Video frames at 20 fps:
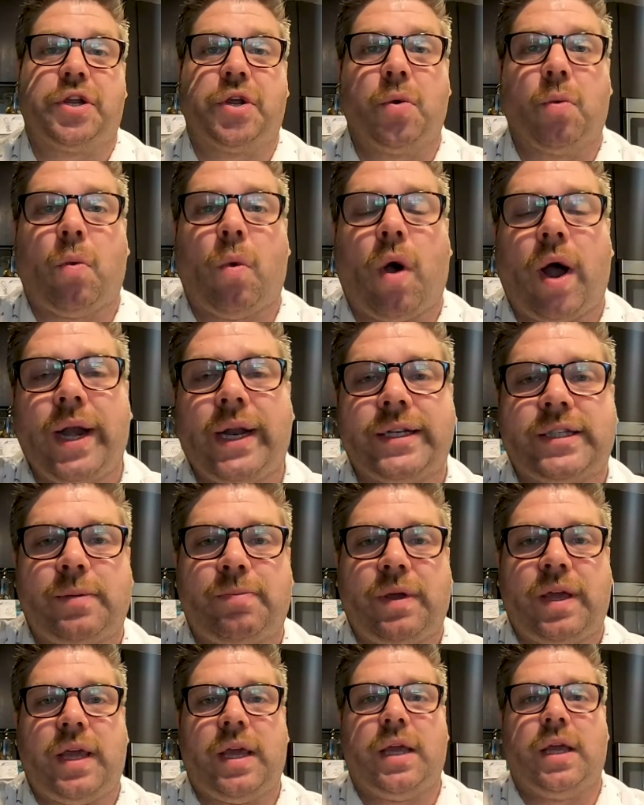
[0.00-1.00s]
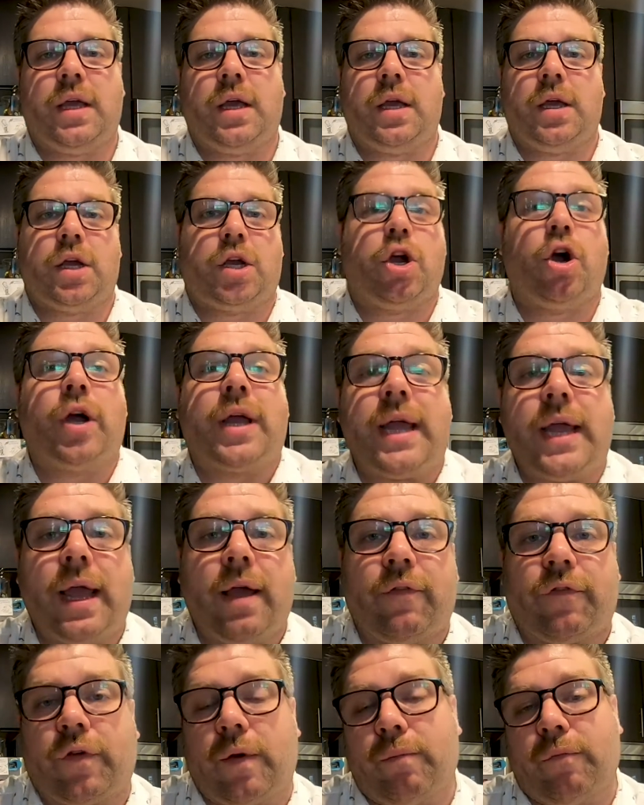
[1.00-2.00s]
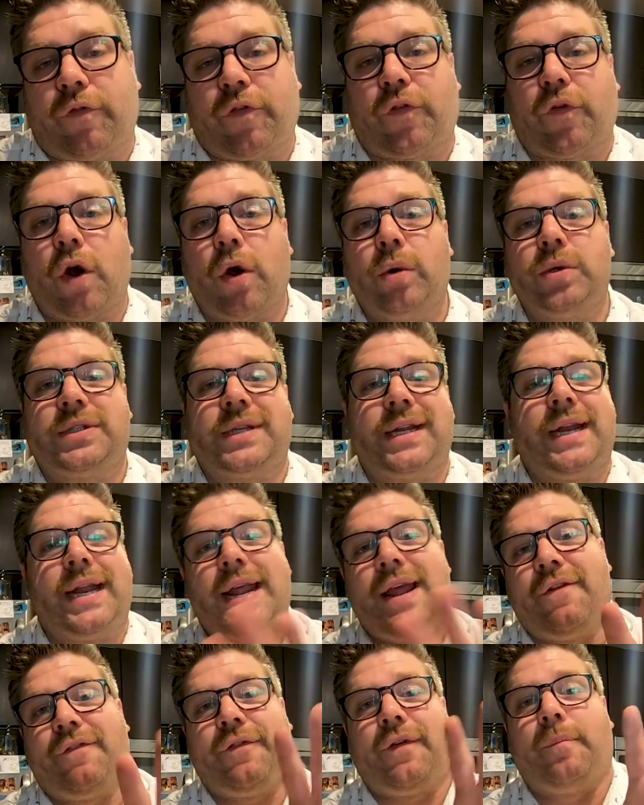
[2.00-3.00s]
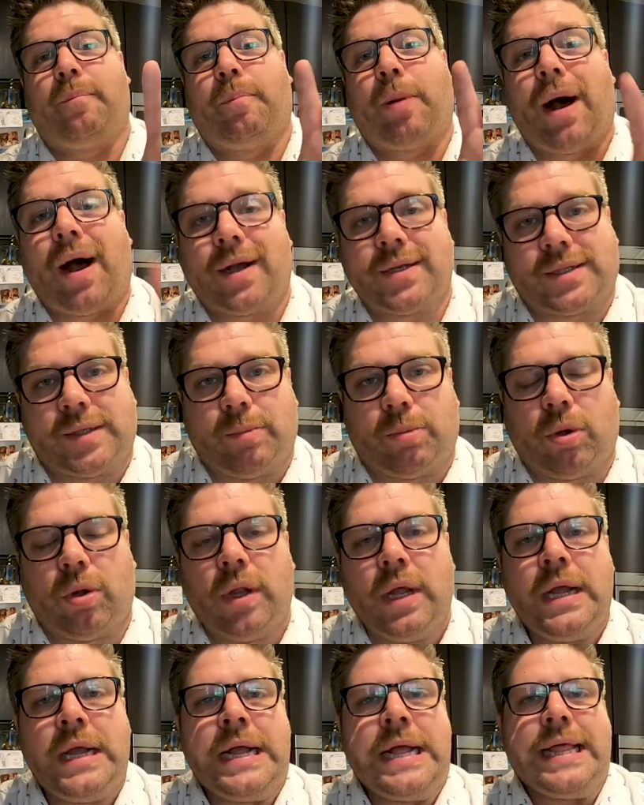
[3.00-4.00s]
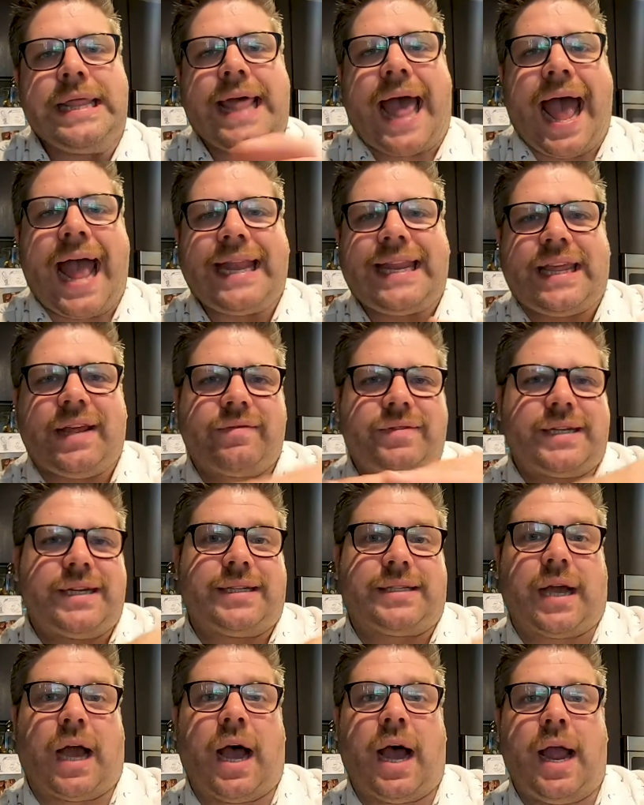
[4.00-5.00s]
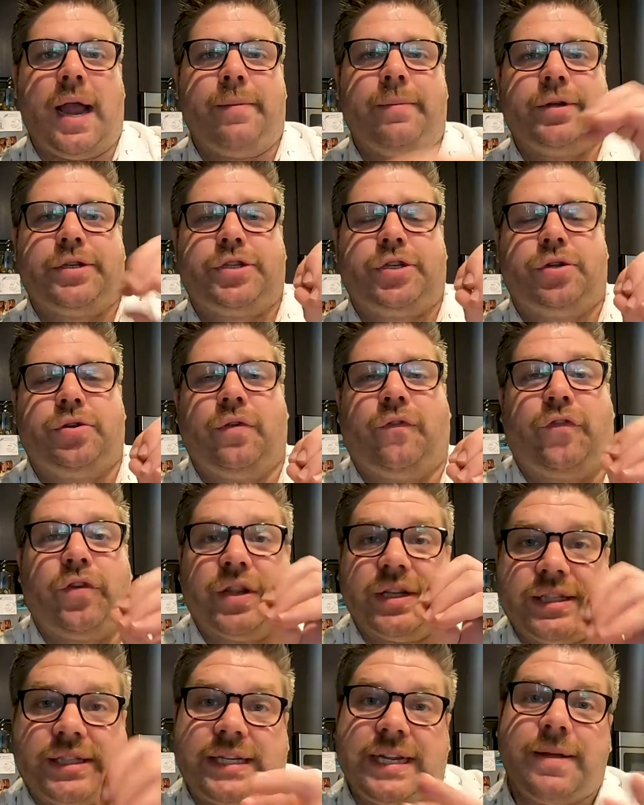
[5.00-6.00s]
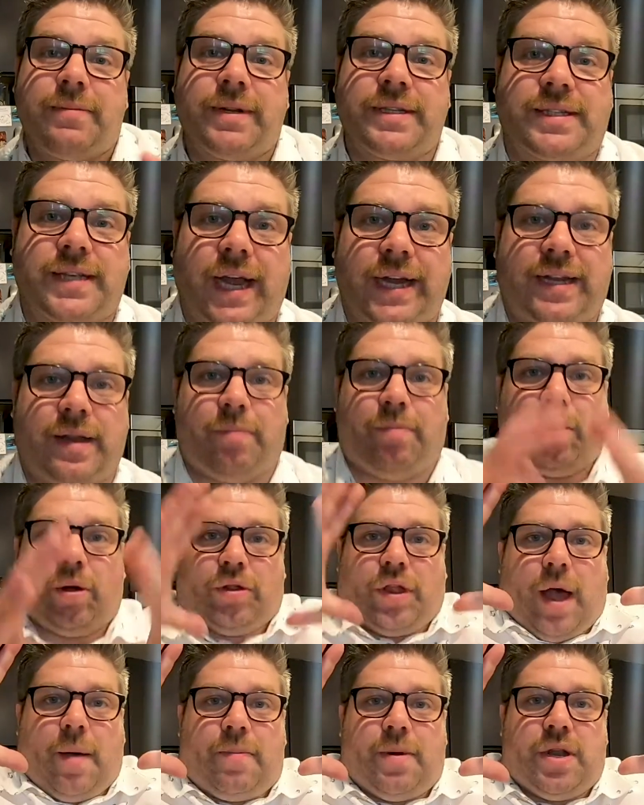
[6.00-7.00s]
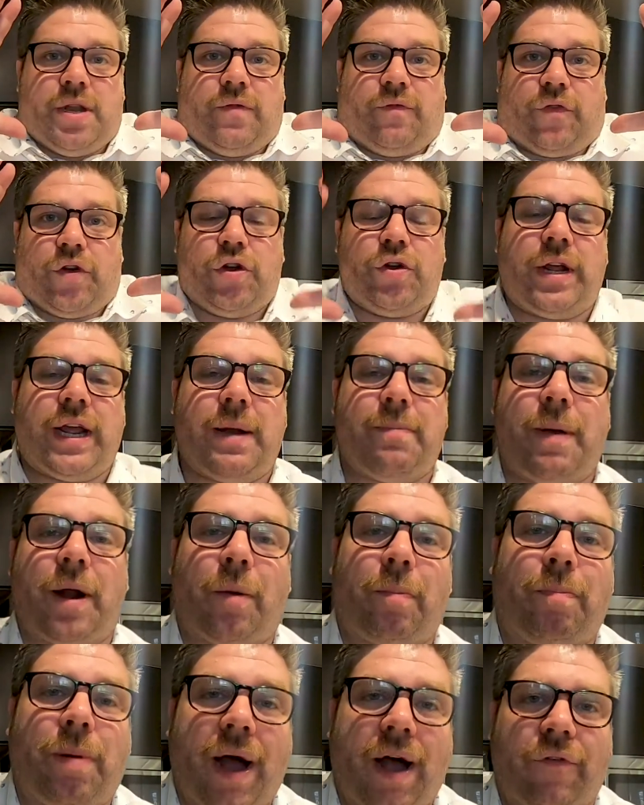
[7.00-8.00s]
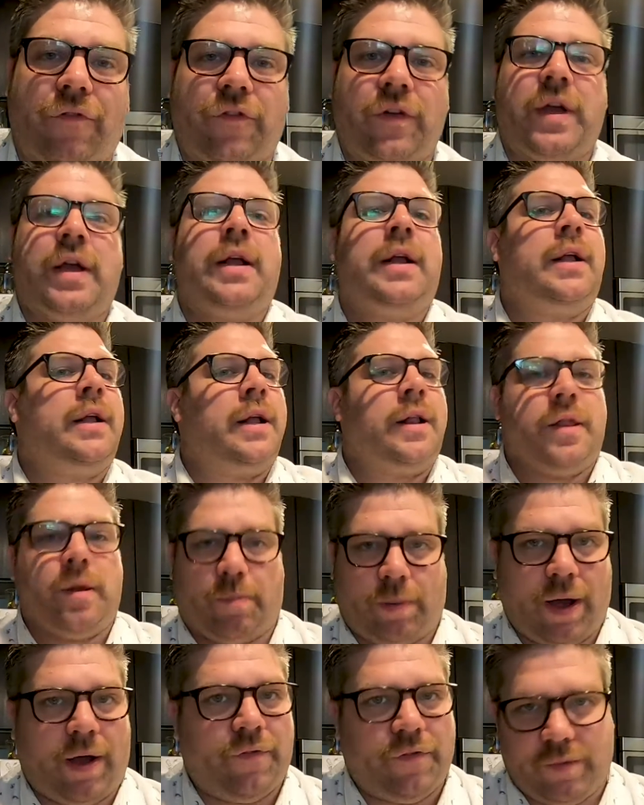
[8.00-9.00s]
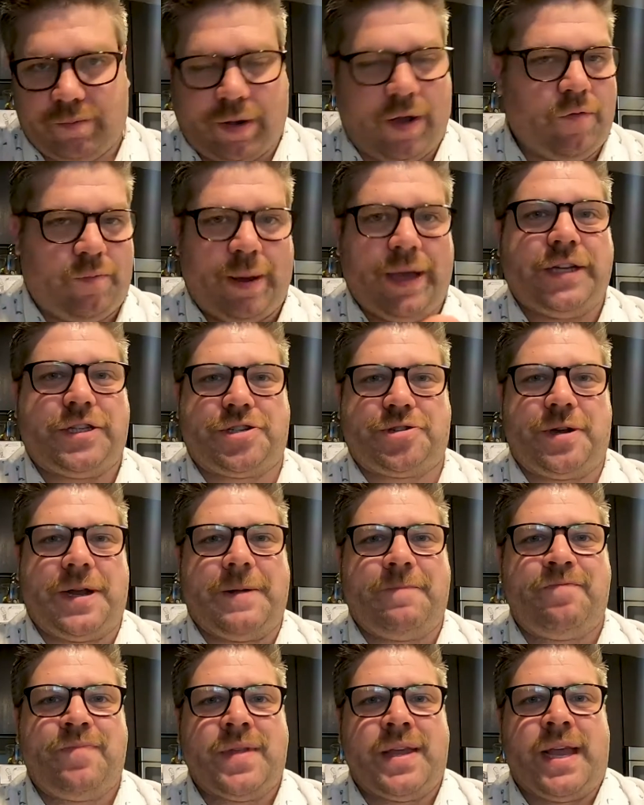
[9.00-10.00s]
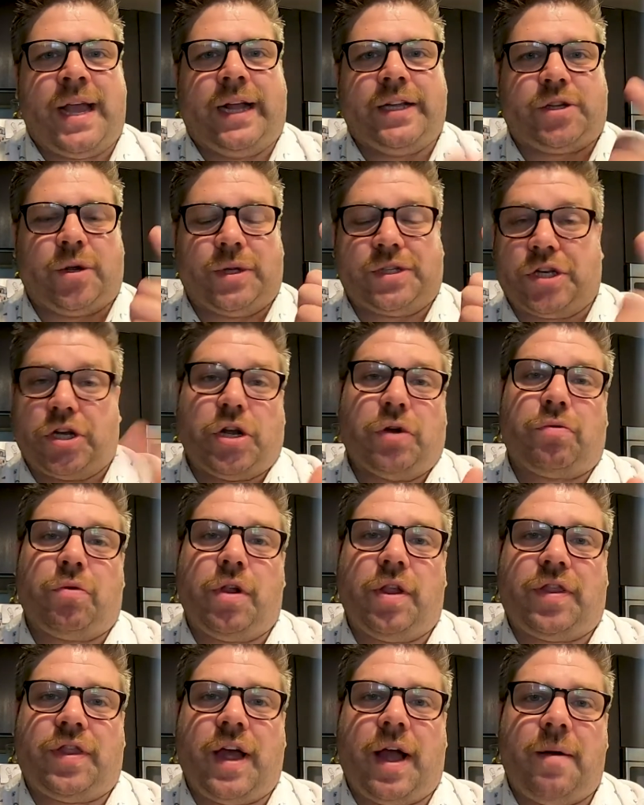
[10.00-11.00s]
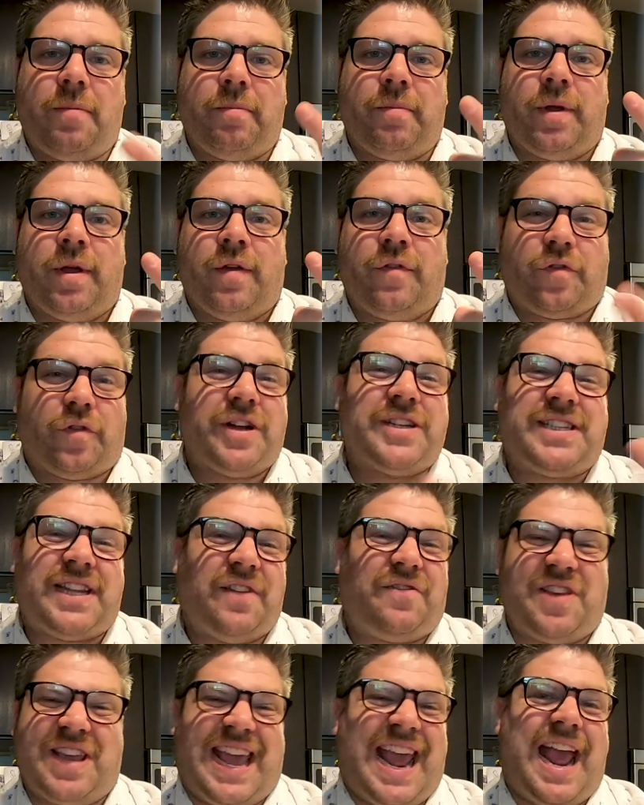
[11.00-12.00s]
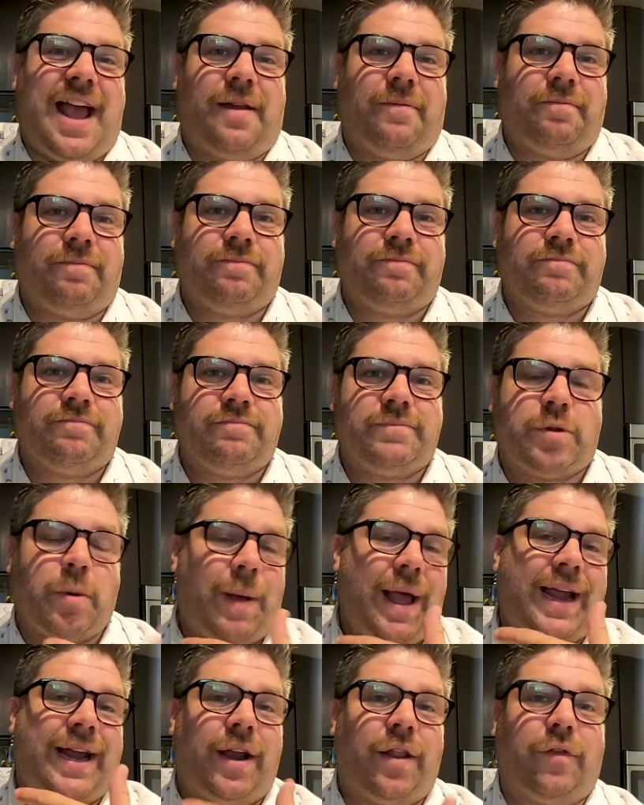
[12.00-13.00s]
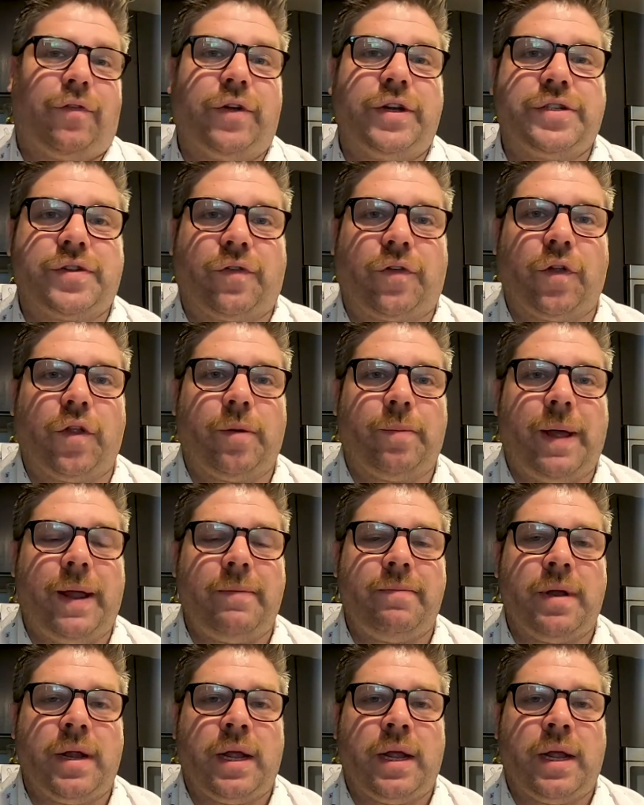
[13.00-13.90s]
you want it to be cooking it from frozen if possible. That gives it time for the steam inside to build up and for you to get a better puff, the puff and puff pastry. And so it's a good rule of thumb, freeze it if you can. So back into the freezer for a little bit